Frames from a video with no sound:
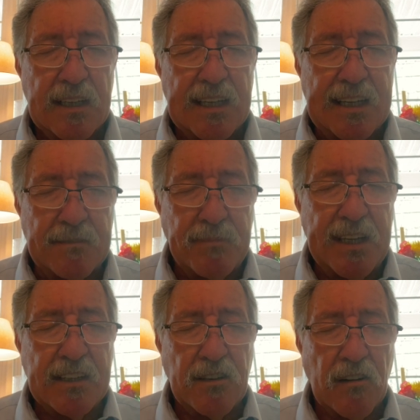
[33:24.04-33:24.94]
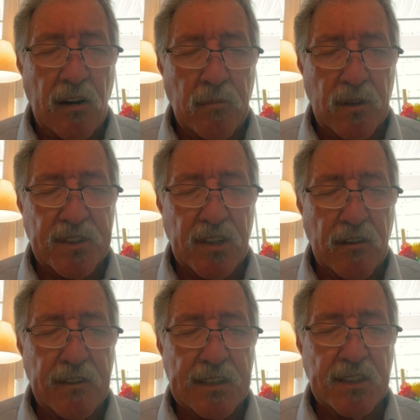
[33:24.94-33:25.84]
In being your humble
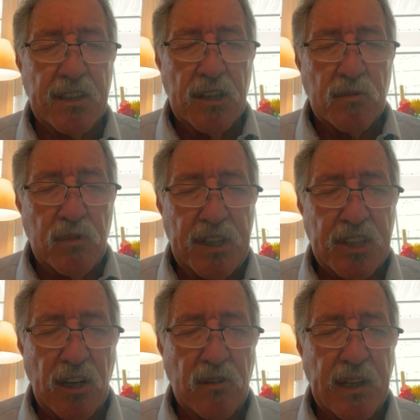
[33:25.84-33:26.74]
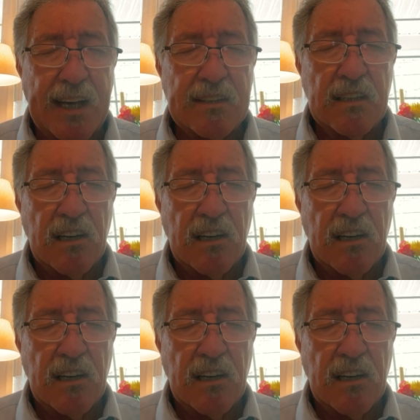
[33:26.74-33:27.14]
servants, we show that